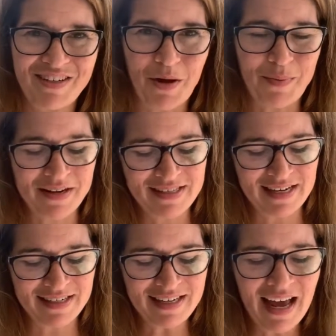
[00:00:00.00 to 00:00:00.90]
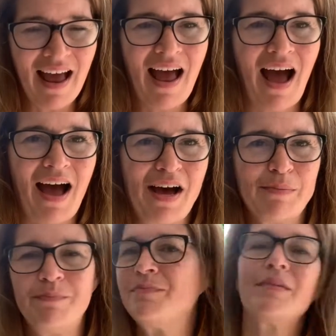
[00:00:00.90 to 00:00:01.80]
no pun intended.
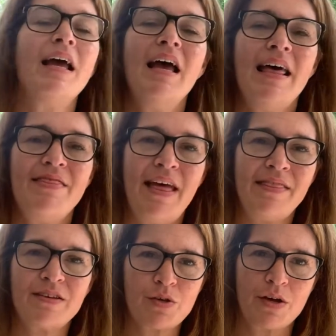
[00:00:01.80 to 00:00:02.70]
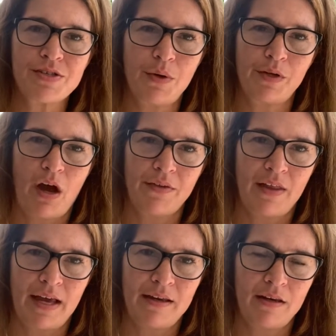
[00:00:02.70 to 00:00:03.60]
Then there's also an
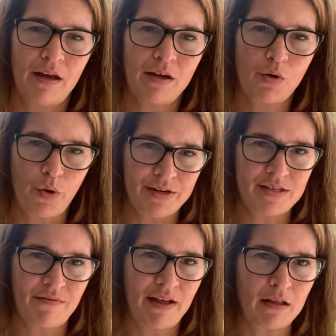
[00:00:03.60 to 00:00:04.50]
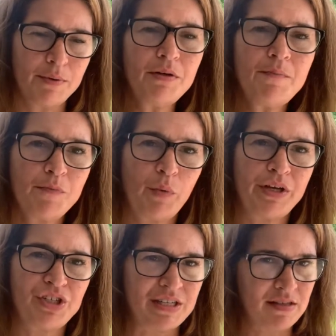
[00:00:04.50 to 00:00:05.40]
online course available,
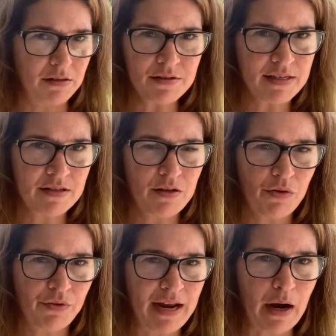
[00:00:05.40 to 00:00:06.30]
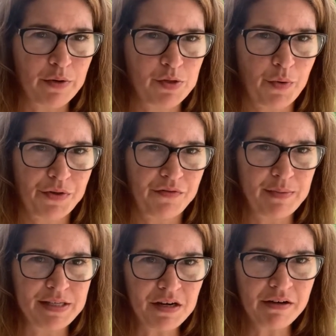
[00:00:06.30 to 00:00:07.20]
which it's still 63 hours worth of
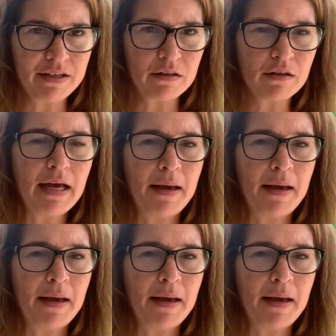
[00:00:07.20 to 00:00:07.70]
material,